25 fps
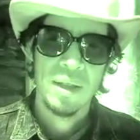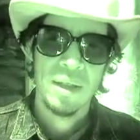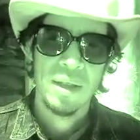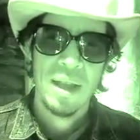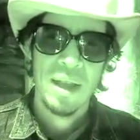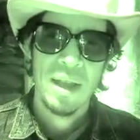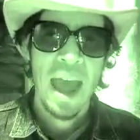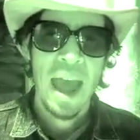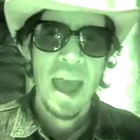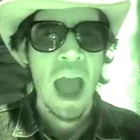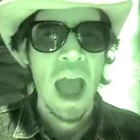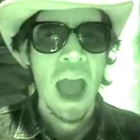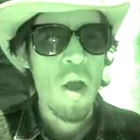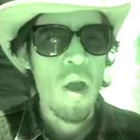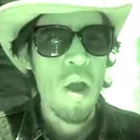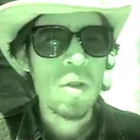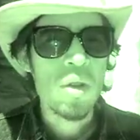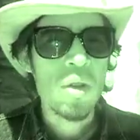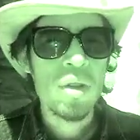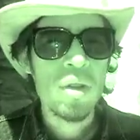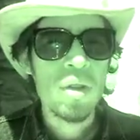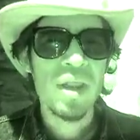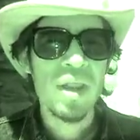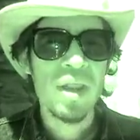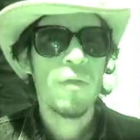How
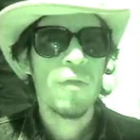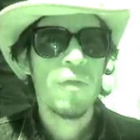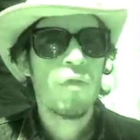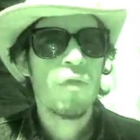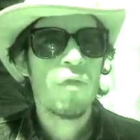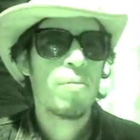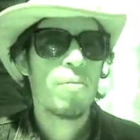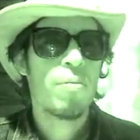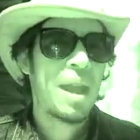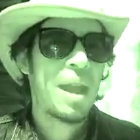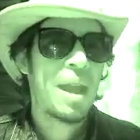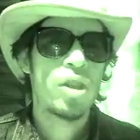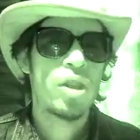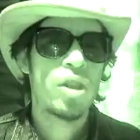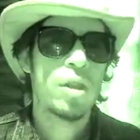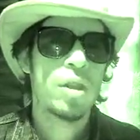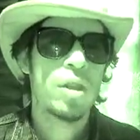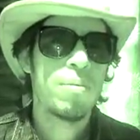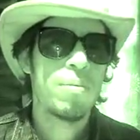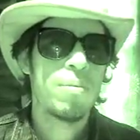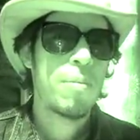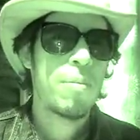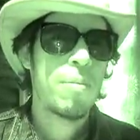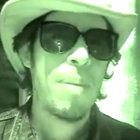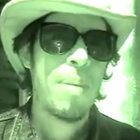could information
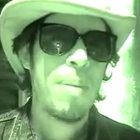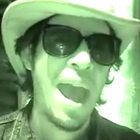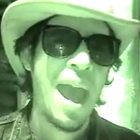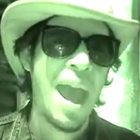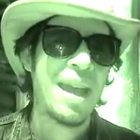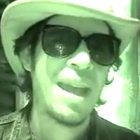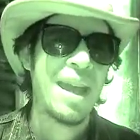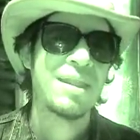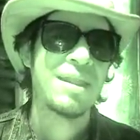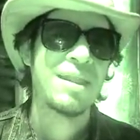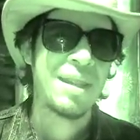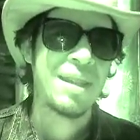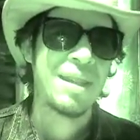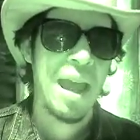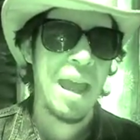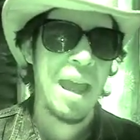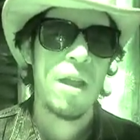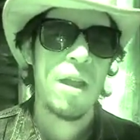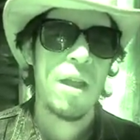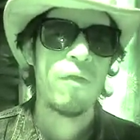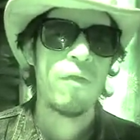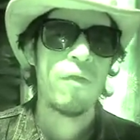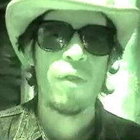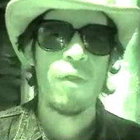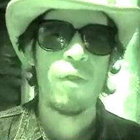be passed
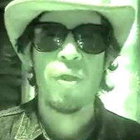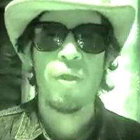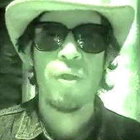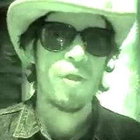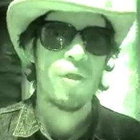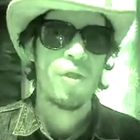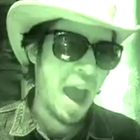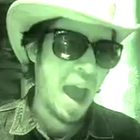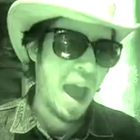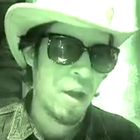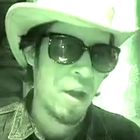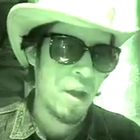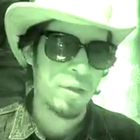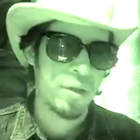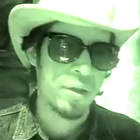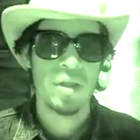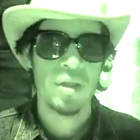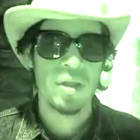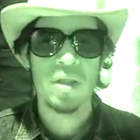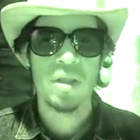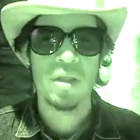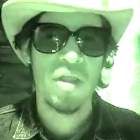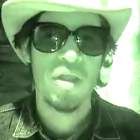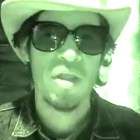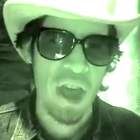down for
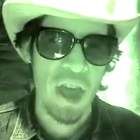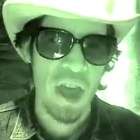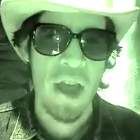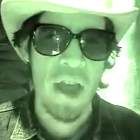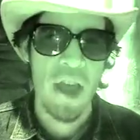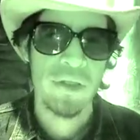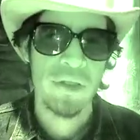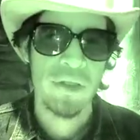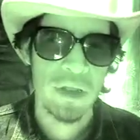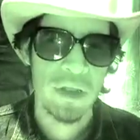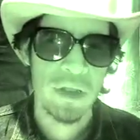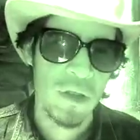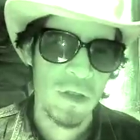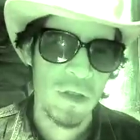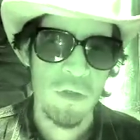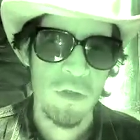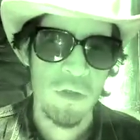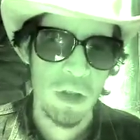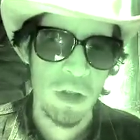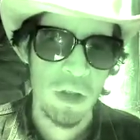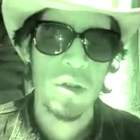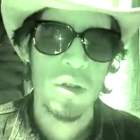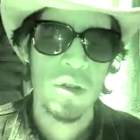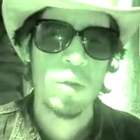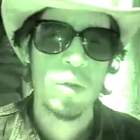thousands and thousands of
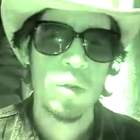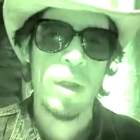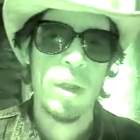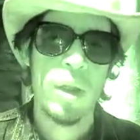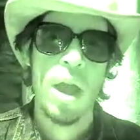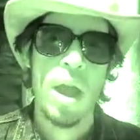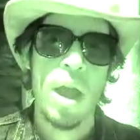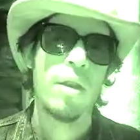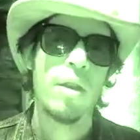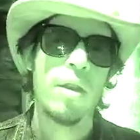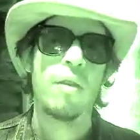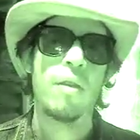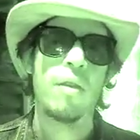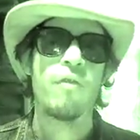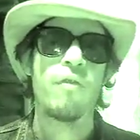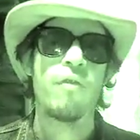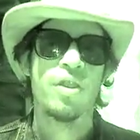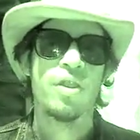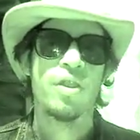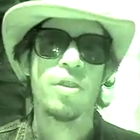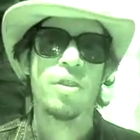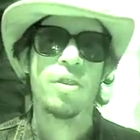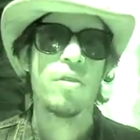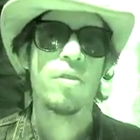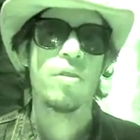years without any
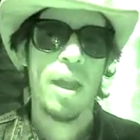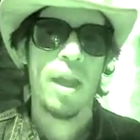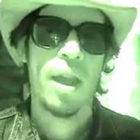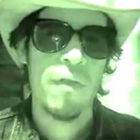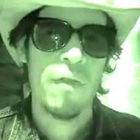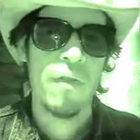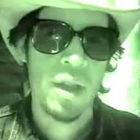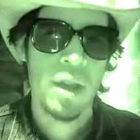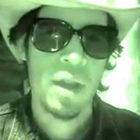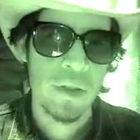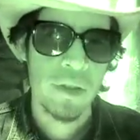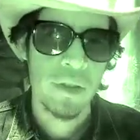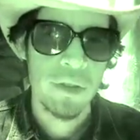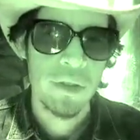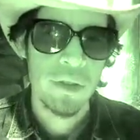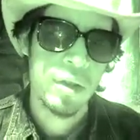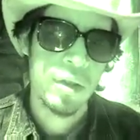physical evidence?